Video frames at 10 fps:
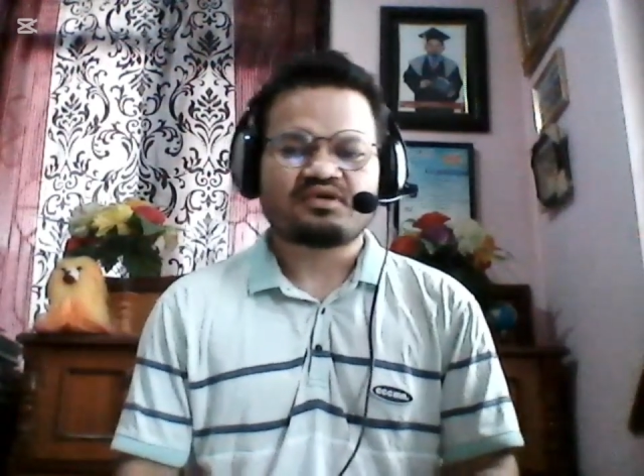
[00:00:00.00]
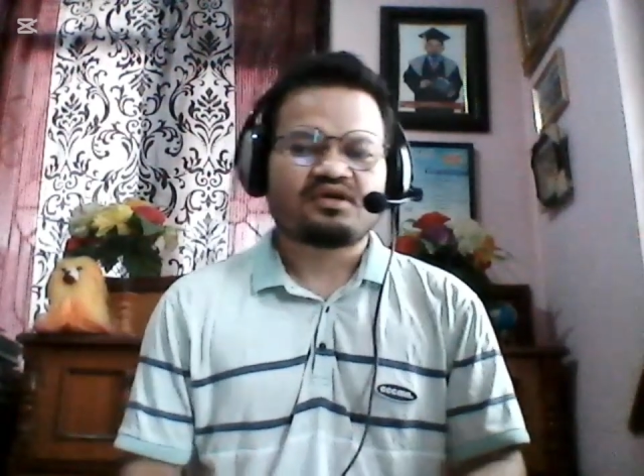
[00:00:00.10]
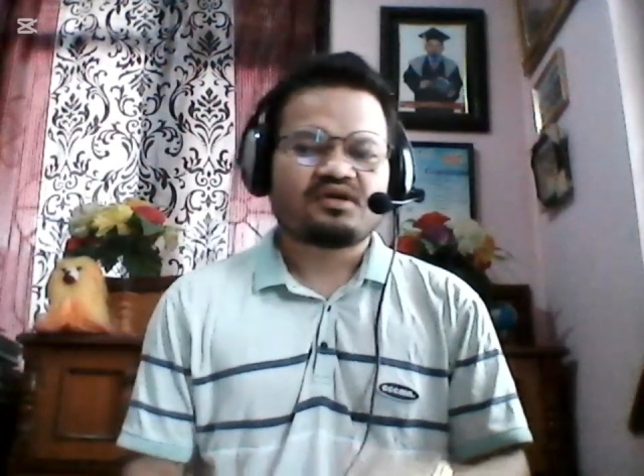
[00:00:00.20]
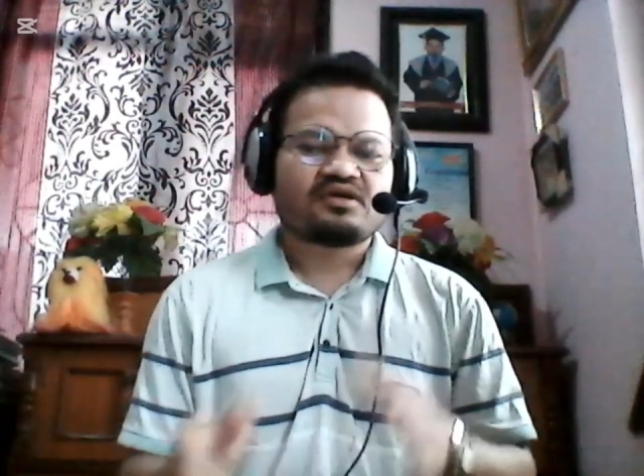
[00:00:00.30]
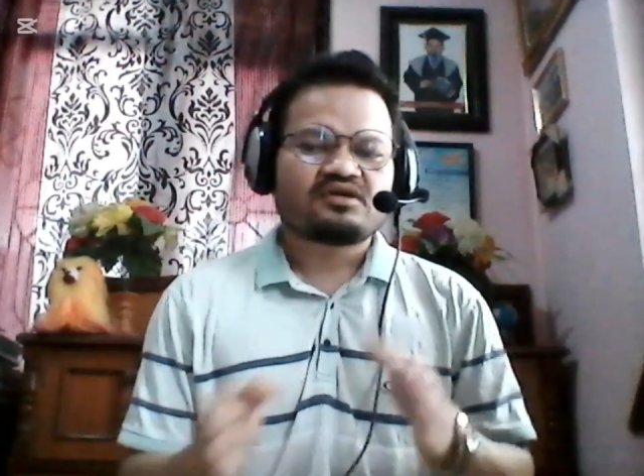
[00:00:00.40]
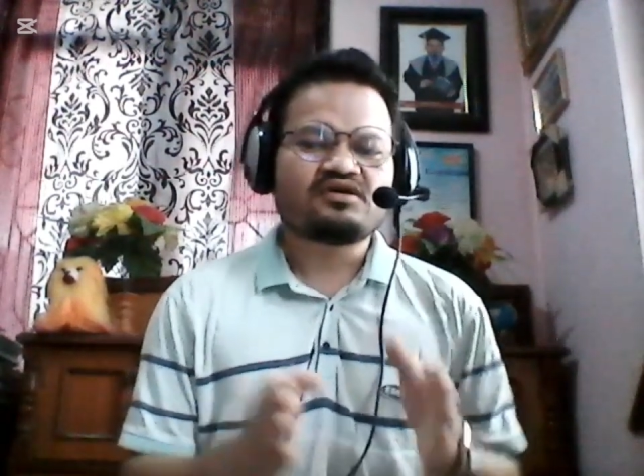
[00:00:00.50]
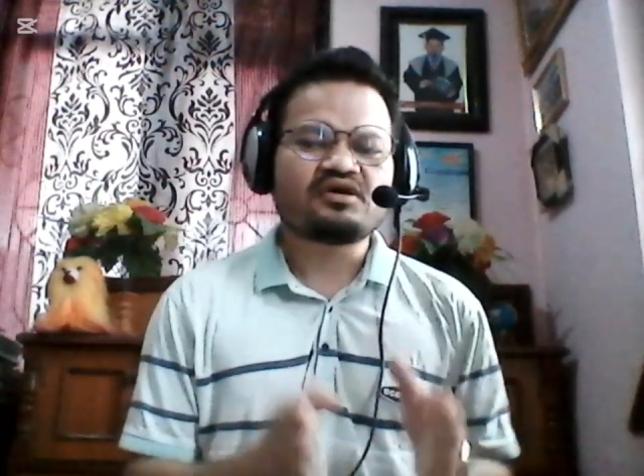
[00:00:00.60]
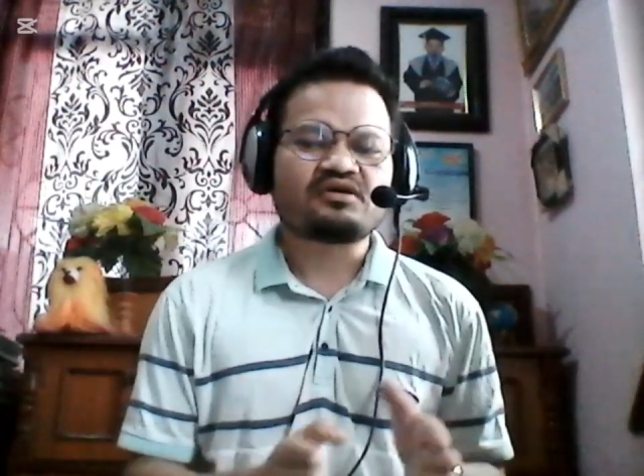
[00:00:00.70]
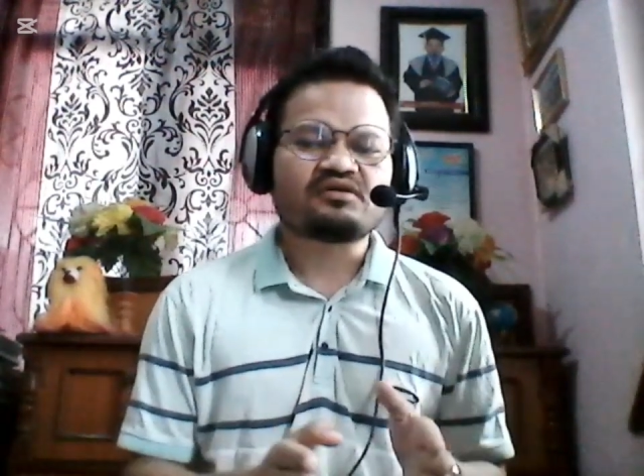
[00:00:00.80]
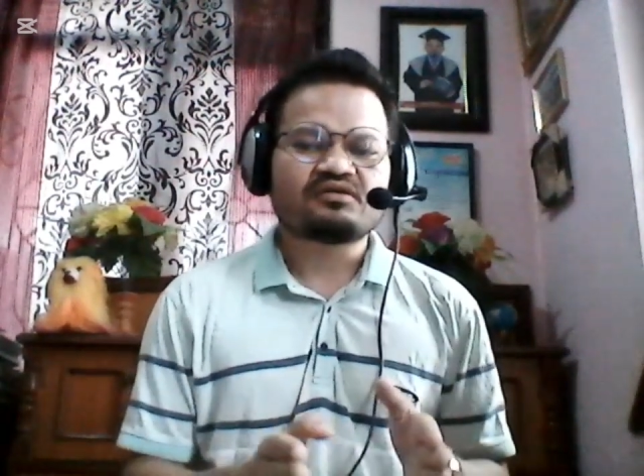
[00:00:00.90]

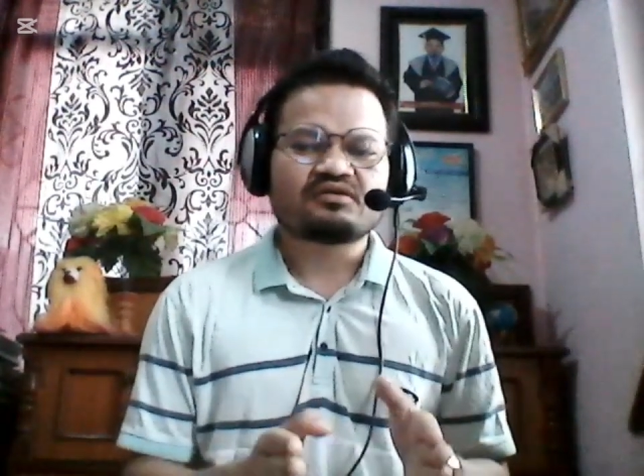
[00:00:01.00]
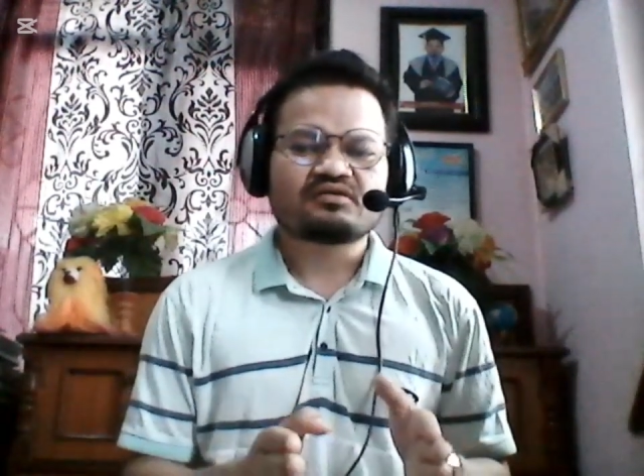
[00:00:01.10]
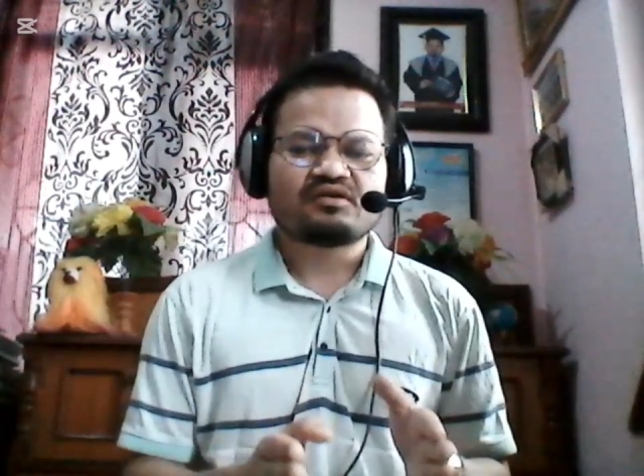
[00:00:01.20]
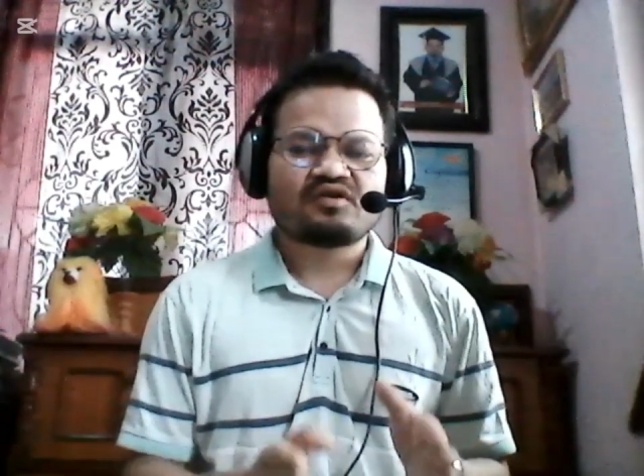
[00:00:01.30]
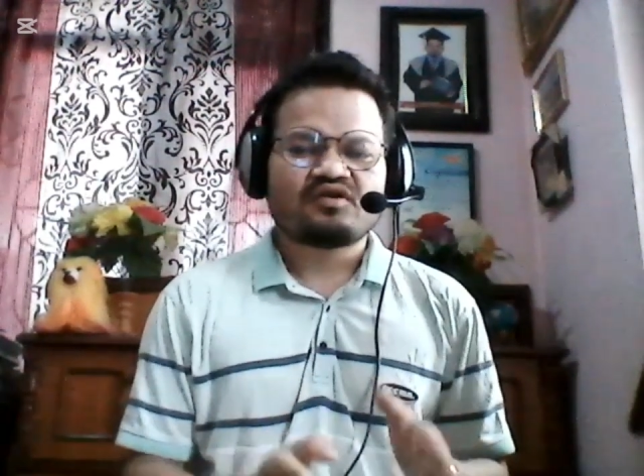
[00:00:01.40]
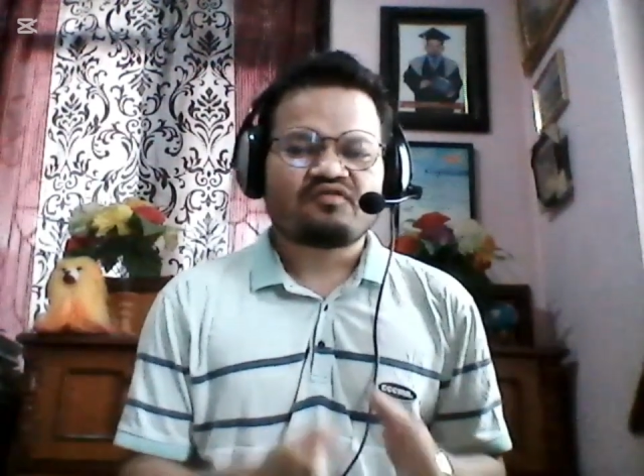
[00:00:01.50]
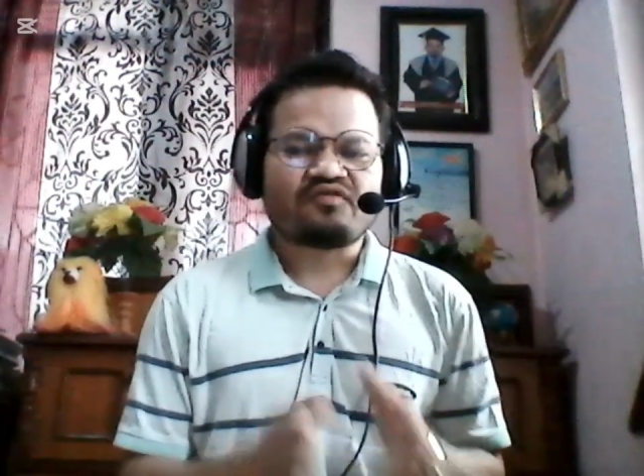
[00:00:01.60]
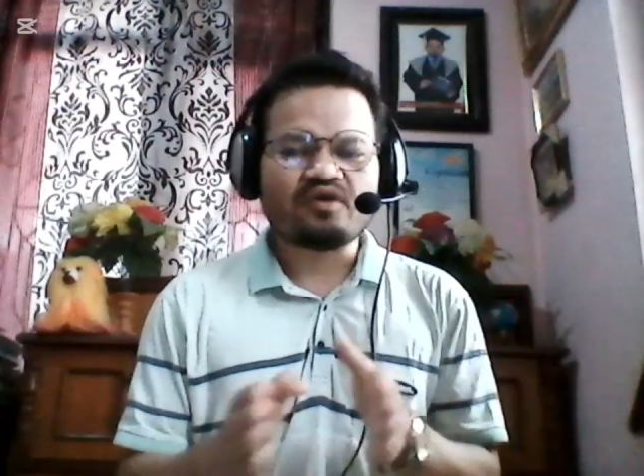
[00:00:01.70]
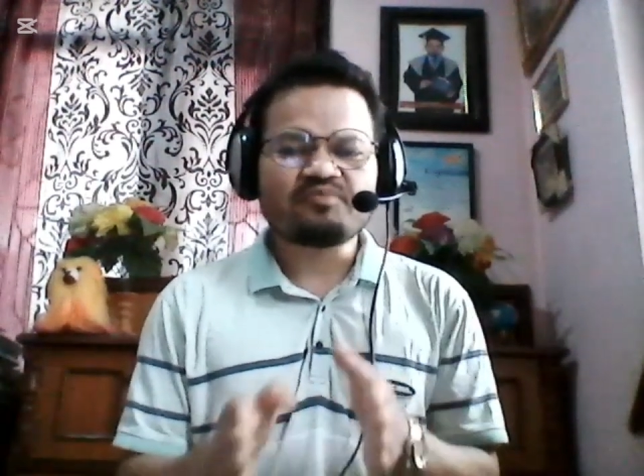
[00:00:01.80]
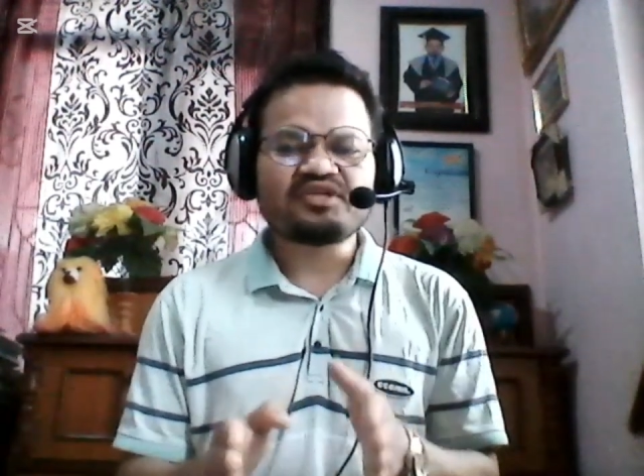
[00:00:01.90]
Here, from the